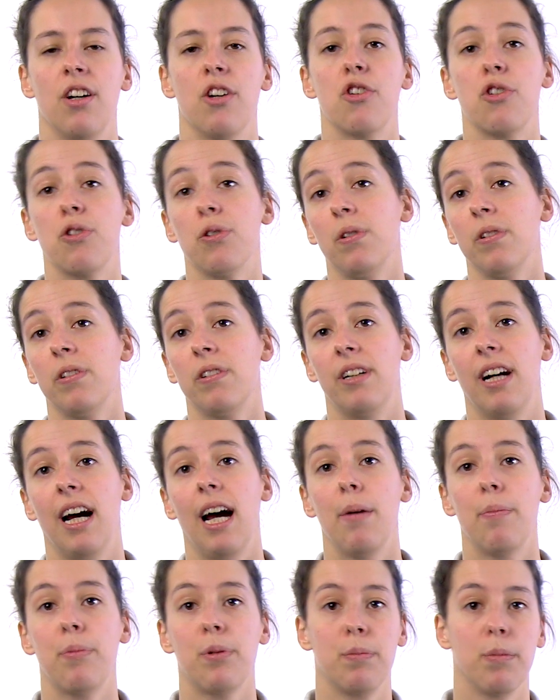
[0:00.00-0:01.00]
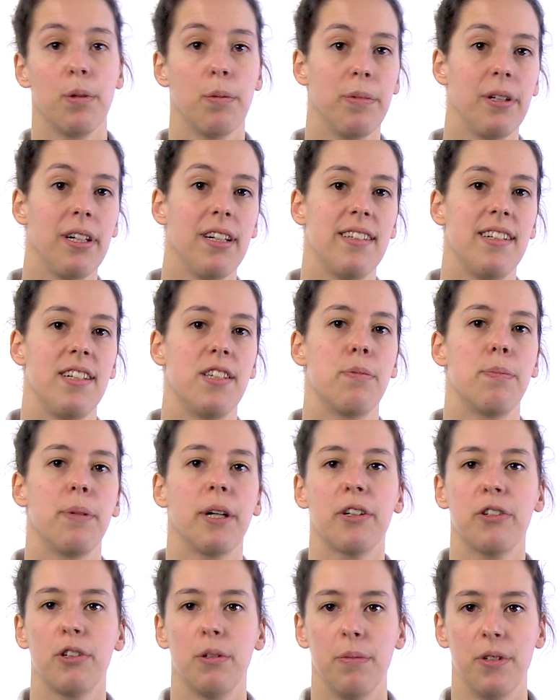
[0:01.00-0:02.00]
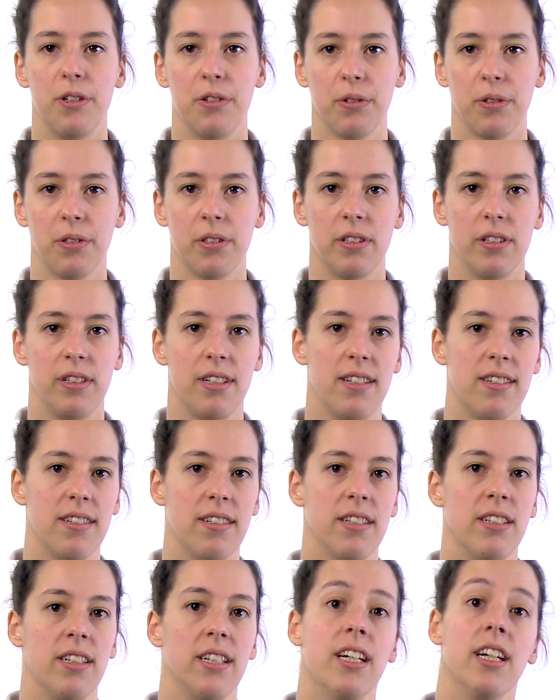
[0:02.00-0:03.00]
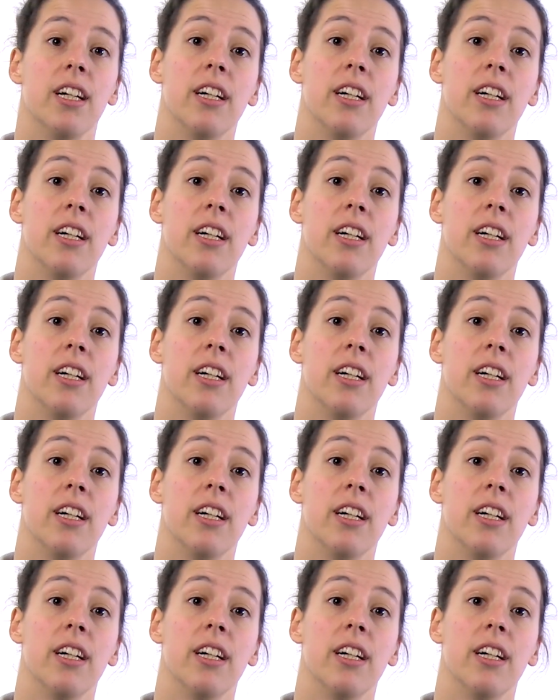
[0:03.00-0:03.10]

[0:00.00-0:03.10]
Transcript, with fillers: Shoulder hypermobility spectrum disorder is a